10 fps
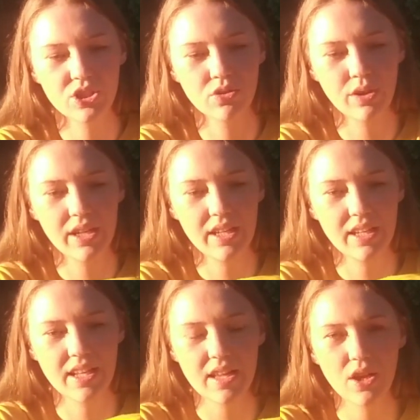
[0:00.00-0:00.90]
green
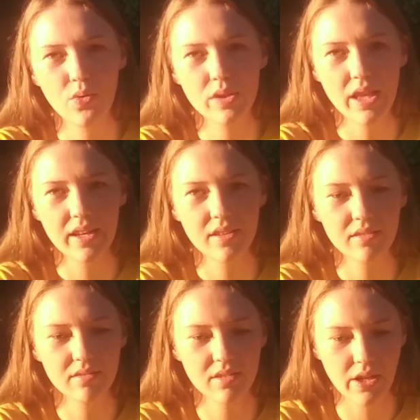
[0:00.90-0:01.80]
and yellow with like,
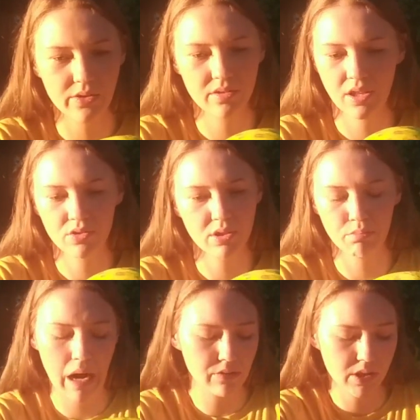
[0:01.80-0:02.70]
there, you know, some
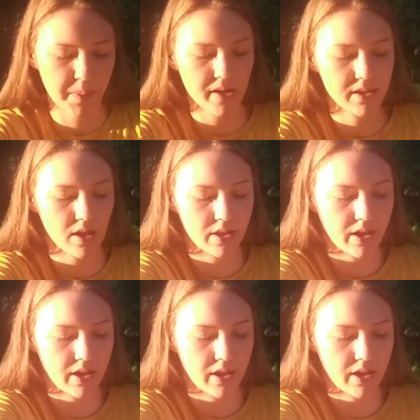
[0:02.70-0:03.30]
brown spots on